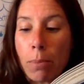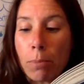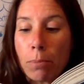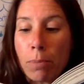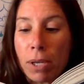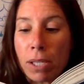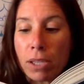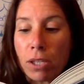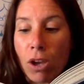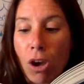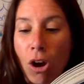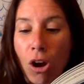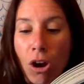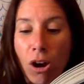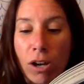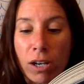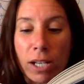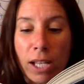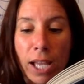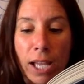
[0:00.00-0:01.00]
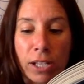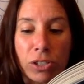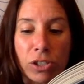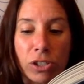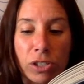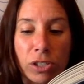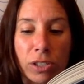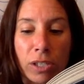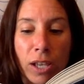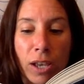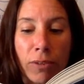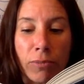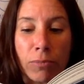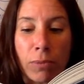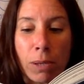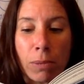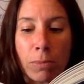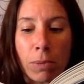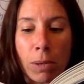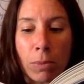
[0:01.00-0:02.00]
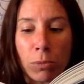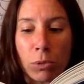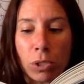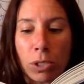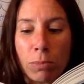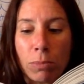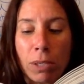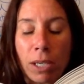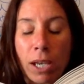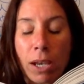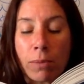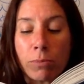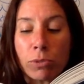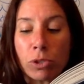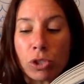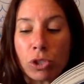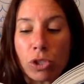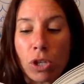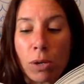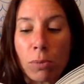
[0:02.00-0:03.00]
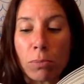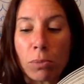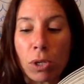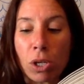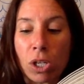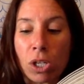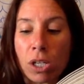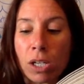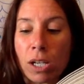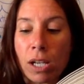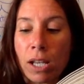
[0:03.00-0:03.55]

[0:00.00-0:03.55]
but the hard edges of my memory become sharper.